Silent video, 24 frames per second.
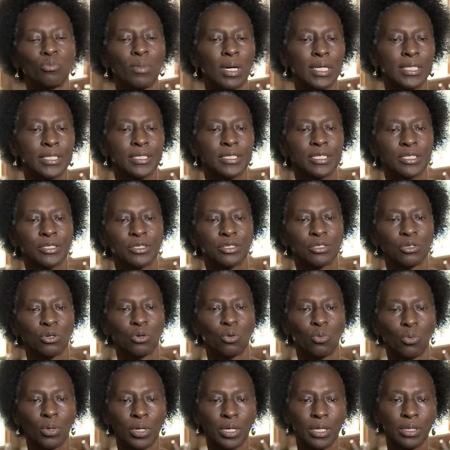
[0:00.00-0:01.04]
my sister
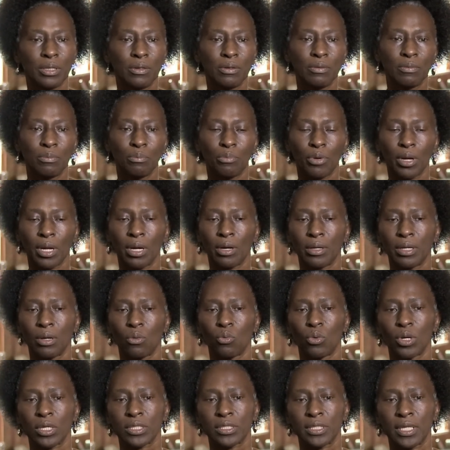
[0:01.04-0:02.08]
Gwen Brown that
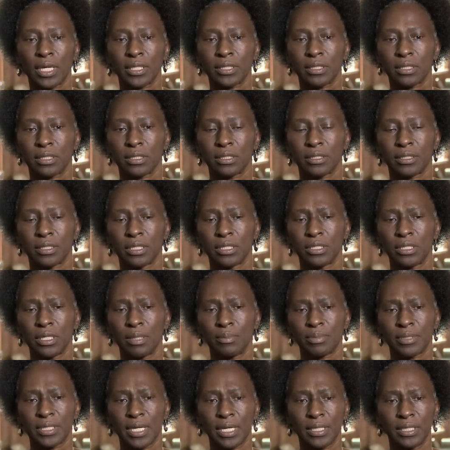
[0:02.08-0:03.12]
works at the St.
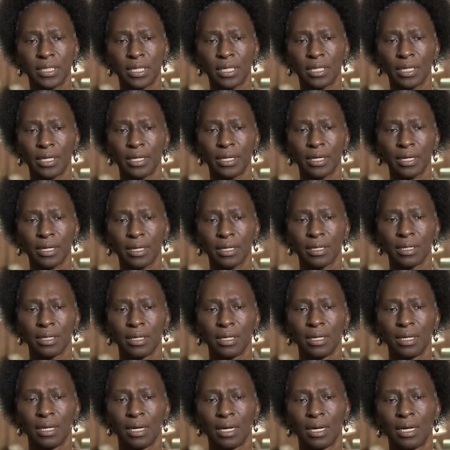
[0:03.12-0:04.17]
James Santee Clinic,
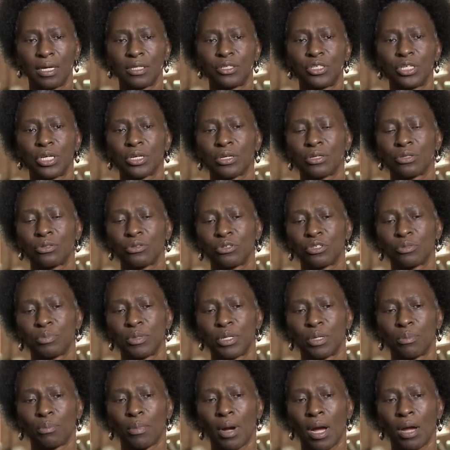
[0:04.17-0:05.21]
and she introduced
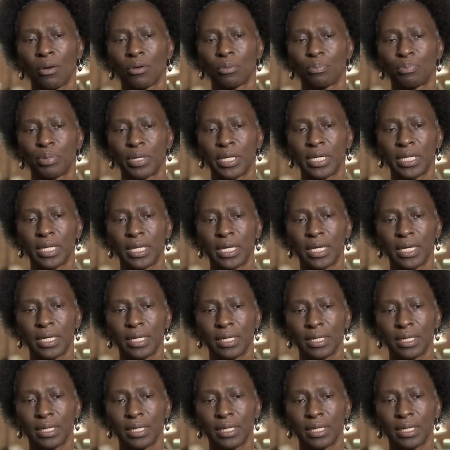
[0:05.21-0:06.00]
me to Myra Pinkney.